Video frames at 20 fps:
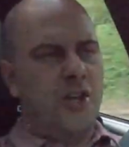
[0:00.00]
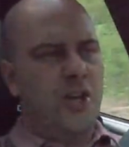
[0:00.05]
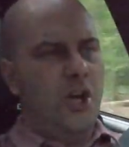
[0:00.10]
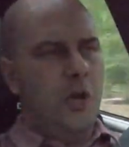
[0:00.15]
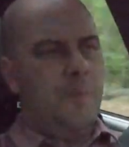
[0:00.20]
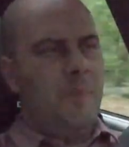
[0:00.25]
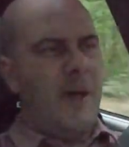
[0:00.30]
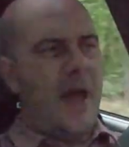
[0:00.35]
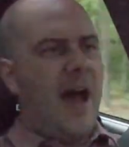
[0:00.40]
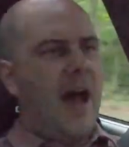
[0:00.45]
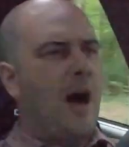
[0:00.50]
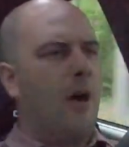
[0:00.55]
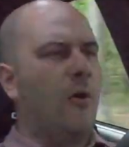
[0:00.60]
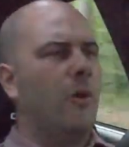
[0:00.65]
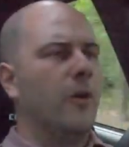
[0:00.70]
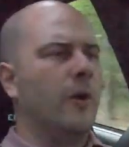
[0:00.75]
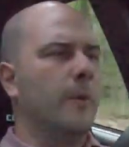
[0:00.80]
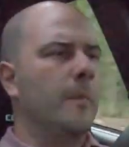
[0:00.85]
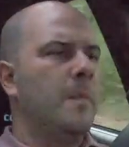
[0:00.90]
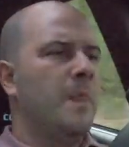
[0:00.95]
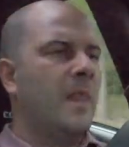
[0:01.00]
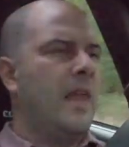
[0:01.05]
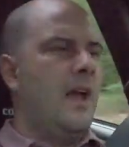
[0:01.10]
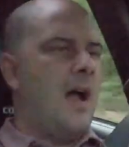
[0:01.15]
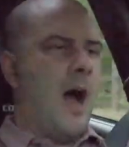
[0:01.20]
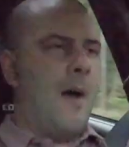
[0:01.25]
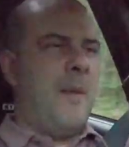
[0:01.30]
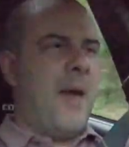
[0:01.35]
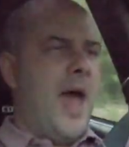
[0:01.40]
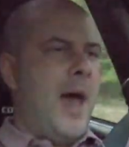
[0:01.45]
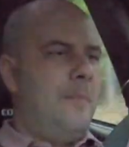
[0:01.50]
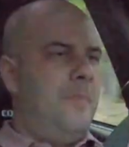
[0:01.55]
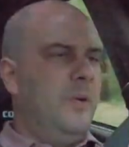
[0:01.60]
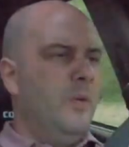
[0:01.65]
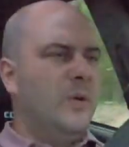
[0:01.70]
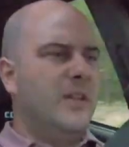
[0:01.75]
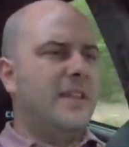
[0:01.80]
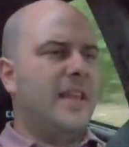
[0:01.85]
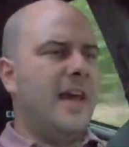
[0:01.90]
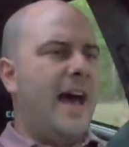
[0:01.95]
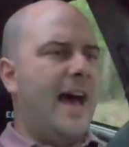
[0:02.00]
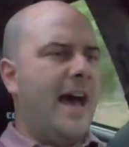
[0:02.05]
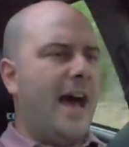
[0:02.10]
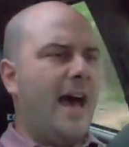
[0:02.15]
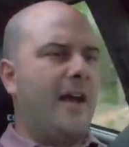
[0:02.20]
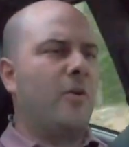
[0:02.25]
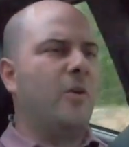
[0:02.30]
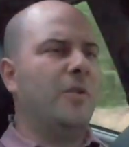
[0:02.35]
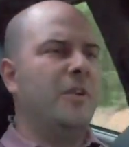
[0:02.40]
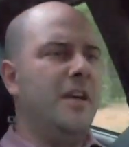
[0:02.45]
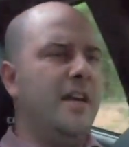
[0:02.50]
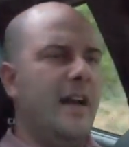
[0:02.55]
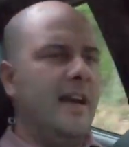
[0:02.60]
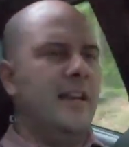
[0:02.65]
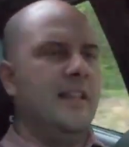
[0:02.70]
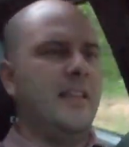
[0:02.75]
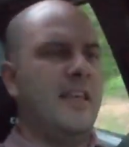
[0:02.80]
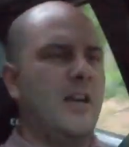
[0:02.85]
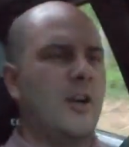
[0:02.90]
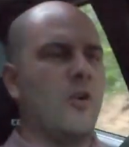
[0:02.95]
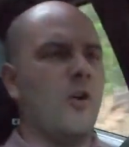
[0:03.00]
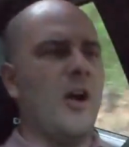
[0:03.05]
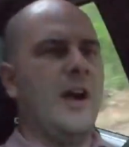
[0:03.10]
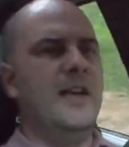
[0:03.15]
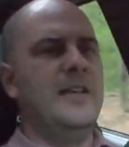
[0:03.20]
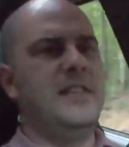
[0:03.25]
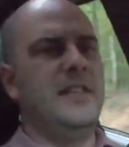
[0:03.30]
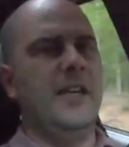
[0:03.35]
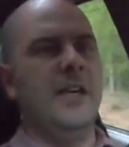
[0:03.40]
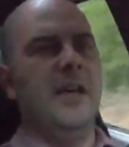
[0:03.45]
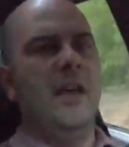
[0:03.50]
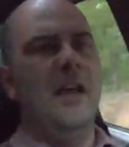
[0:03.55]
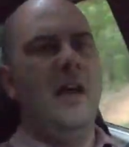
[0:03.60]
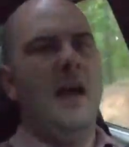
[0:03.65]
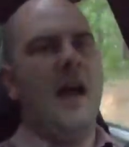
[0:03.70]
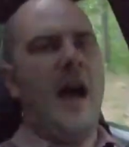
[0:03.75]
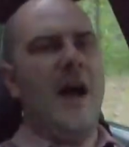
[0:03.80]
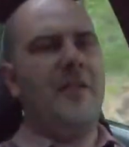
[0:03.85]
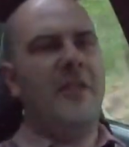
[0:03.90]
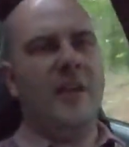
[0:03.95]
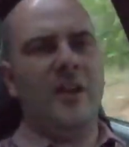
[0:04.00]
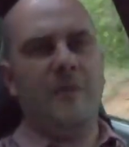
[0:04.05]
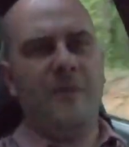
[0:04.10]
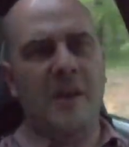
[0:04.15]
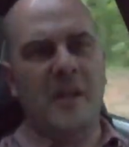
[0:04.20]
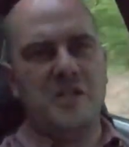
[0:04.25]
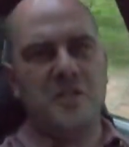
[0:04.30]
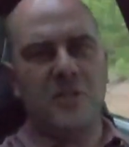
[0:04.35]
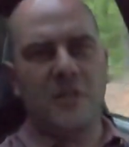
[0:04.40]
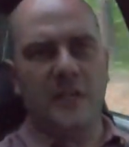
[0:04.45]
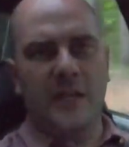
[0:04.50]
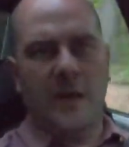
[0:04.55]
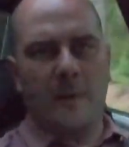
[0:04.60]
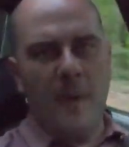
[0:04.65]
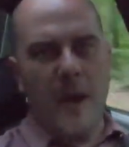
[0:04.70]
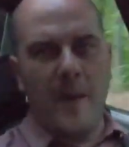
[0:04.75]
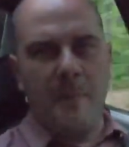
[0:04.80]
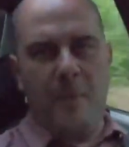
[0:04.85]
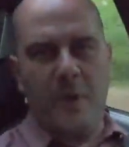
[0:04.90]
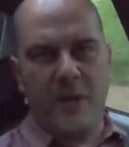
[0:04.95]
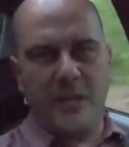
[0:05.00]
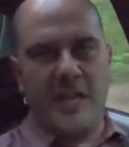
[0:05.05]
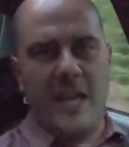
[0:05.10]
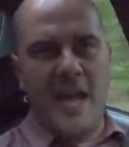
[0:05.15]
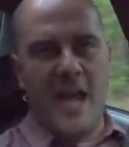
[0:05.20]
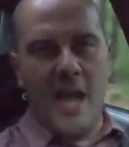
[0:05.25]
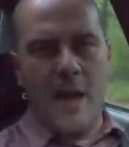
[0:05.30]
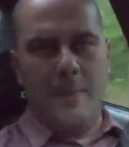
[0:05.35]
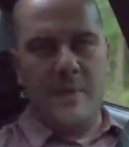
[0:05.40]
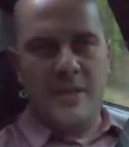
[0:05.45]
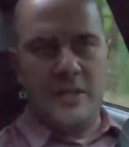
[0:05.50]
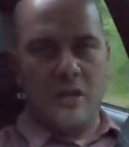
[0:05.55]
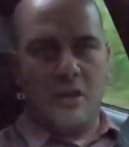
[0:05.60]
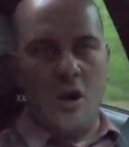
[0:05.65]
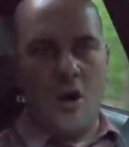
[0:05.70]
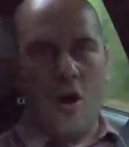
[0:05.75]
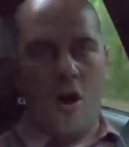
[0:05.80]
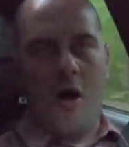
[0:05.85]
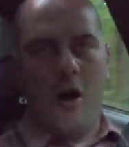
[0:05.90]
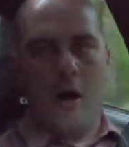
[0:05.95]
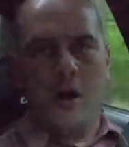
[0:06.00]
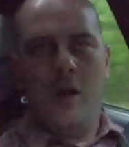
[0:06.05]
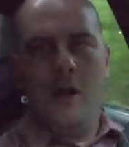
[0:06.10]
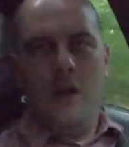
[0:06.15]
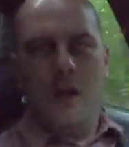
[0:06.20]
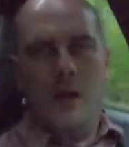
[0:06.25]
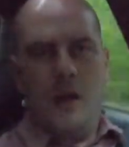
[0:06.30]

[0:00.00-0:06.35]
Good power. I'm happy with that. I don't need anything crazy. I think eventually I might put a cam in the car.